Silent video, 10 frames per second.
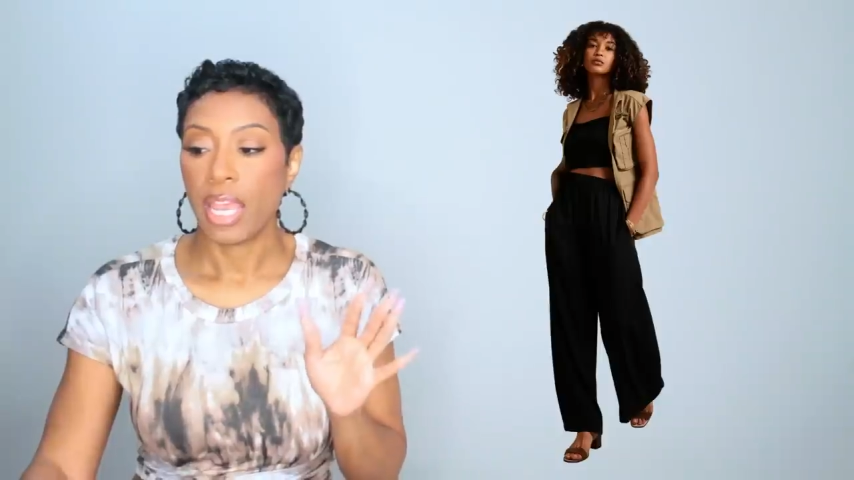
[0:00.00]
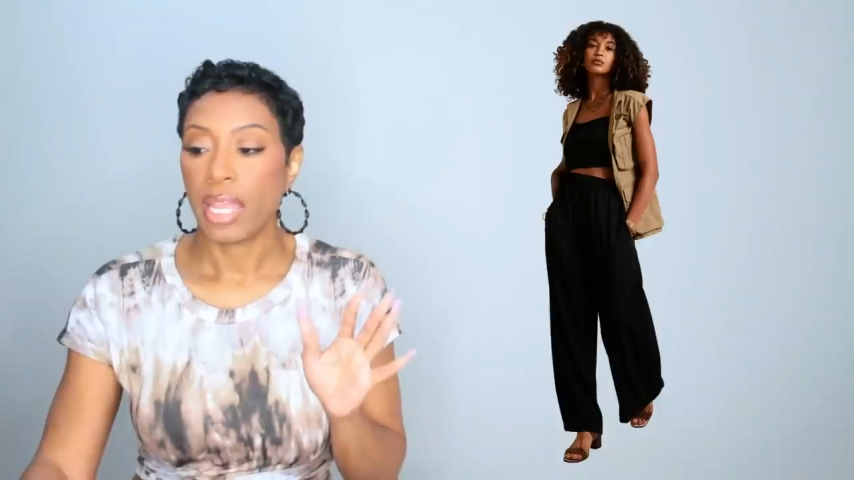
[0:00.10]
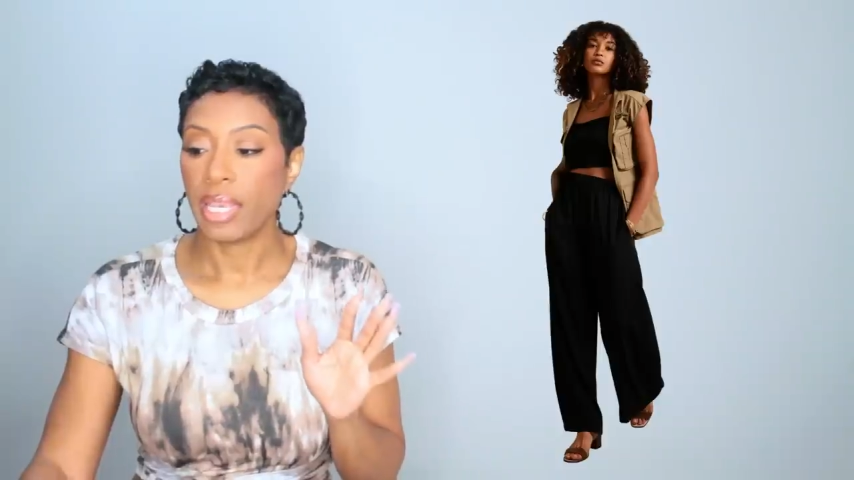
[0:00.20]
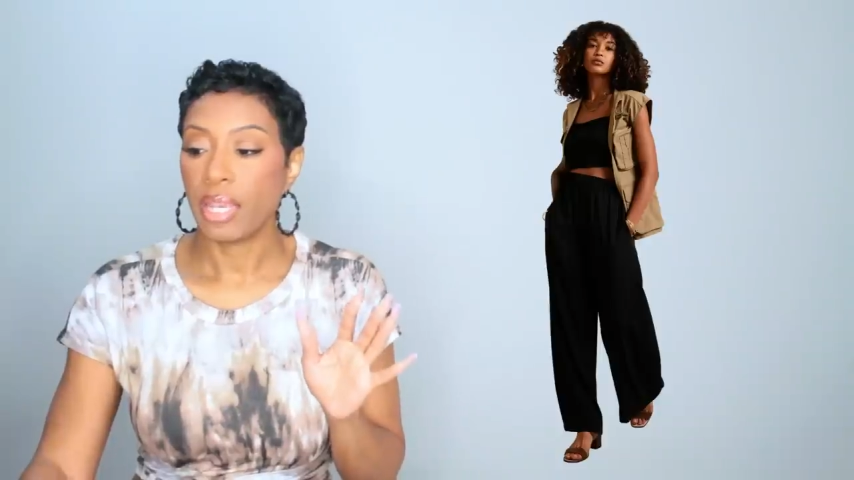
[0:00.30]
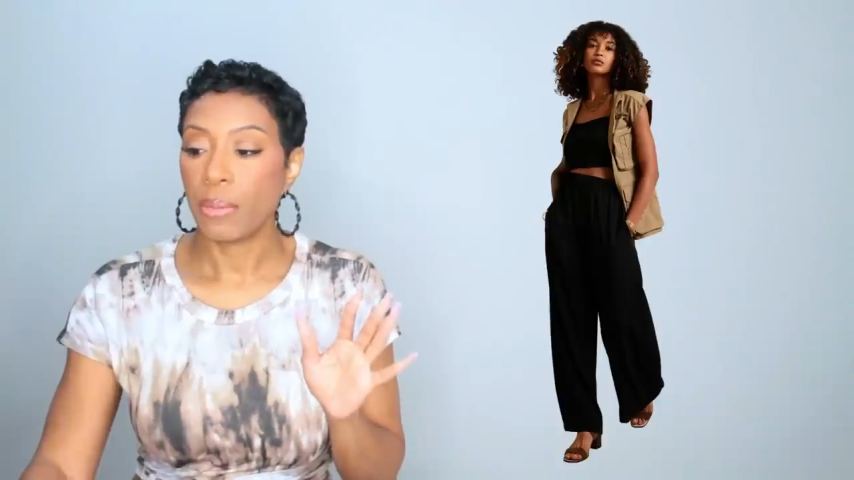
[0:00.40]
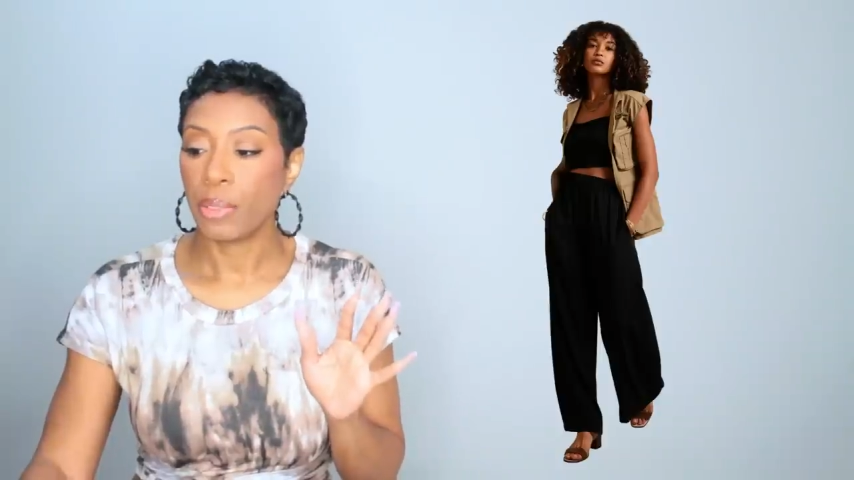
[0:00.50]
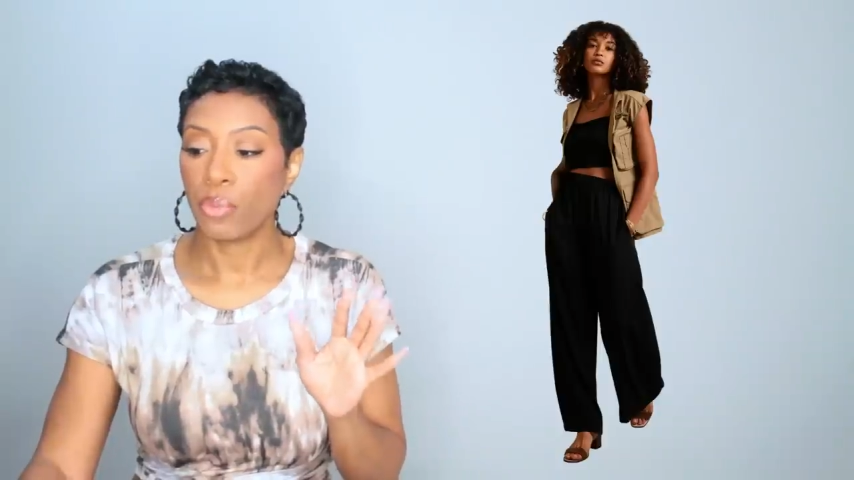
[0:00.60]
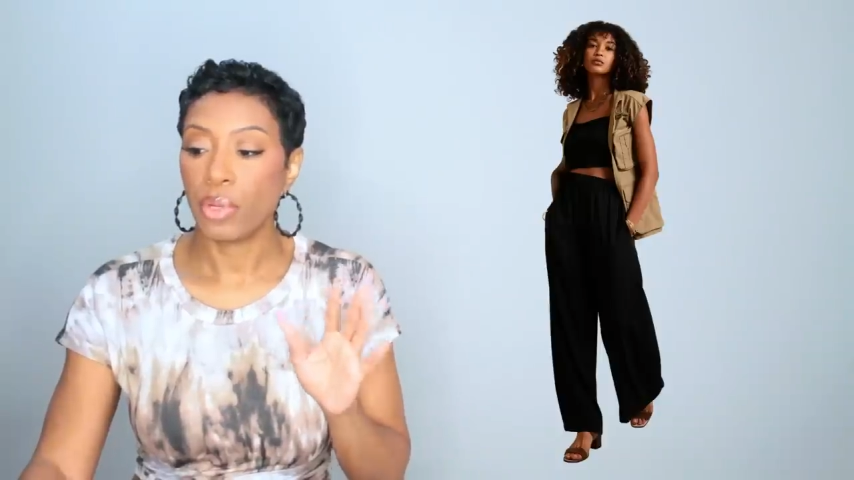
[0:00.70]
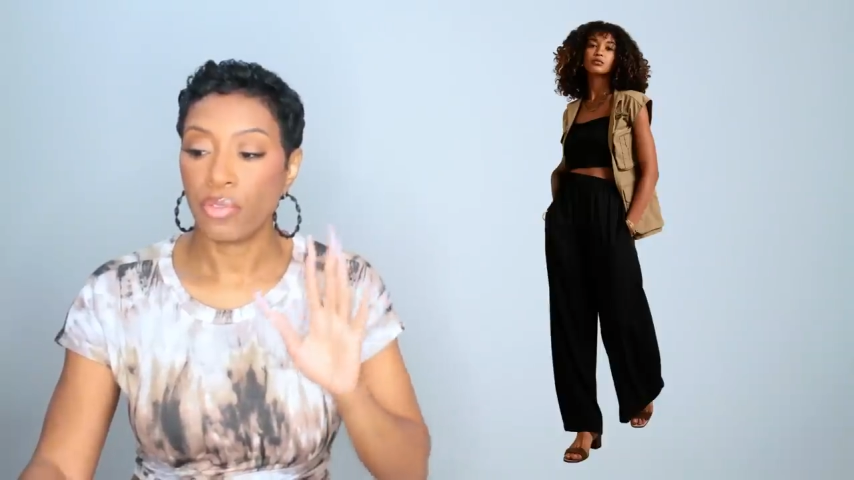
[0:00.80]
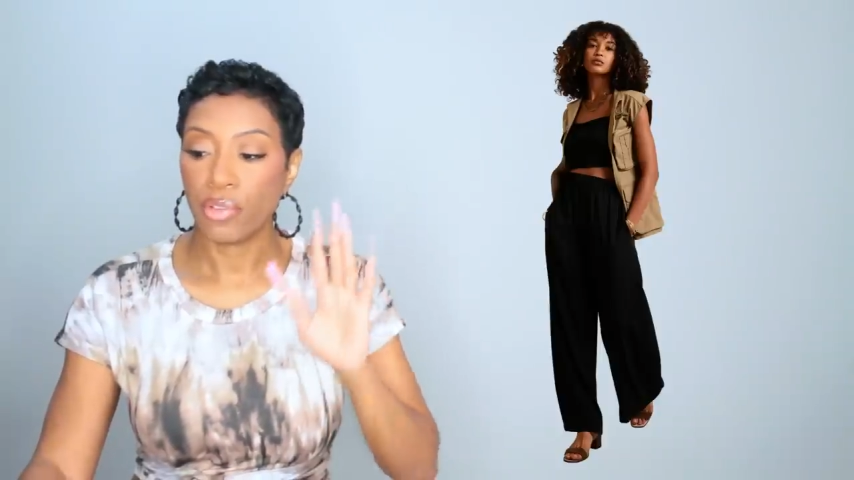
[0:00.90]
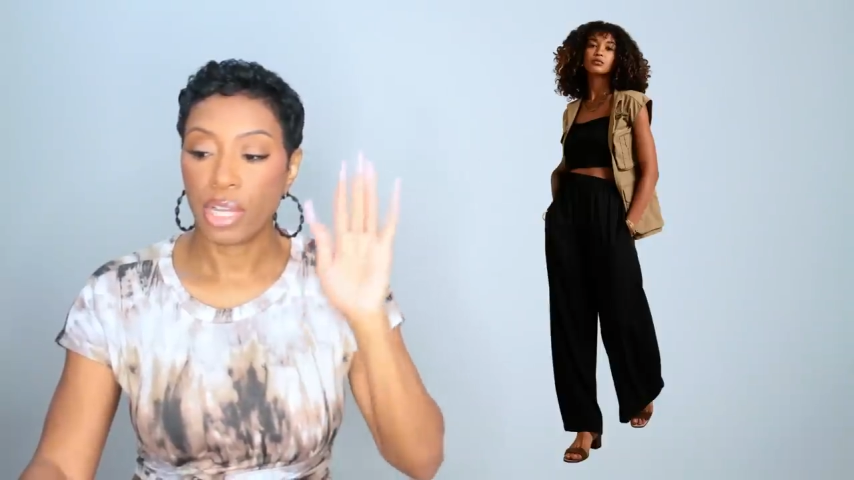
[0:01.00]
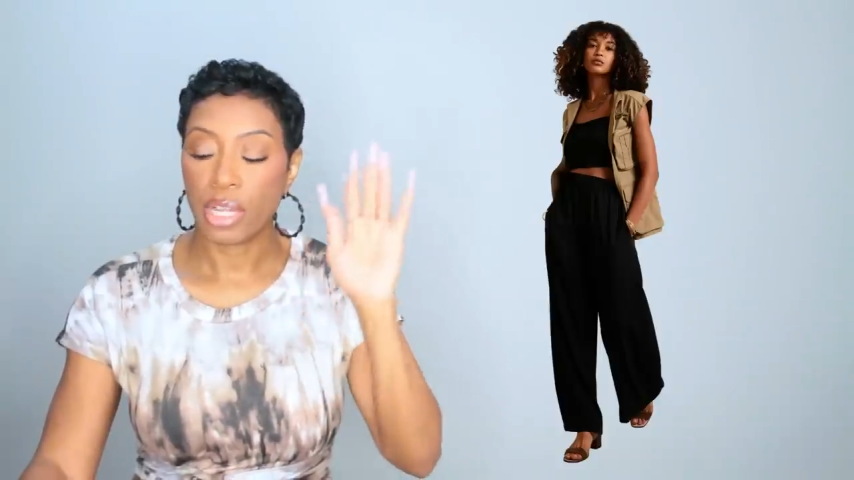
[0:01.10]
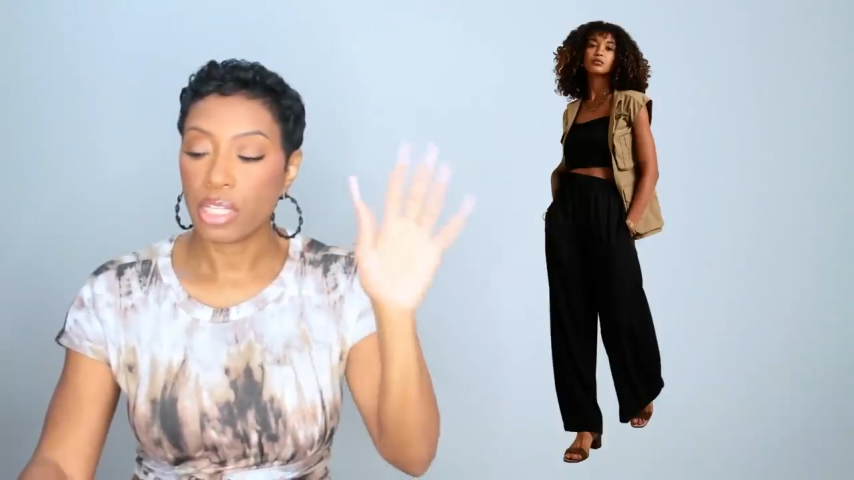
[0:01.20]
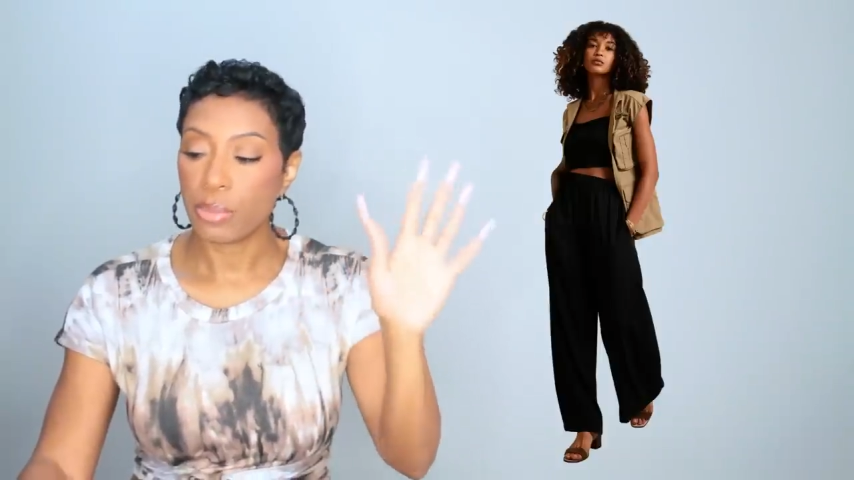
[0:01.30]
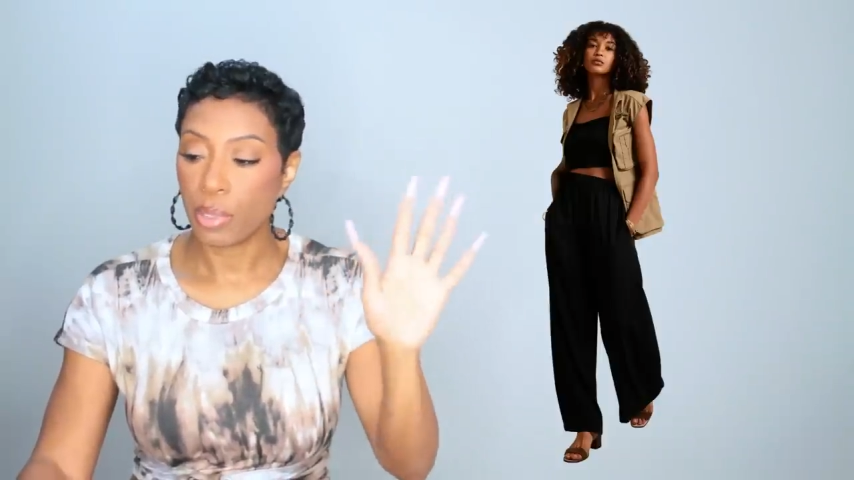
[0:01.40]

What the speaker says: And they come in three different colors.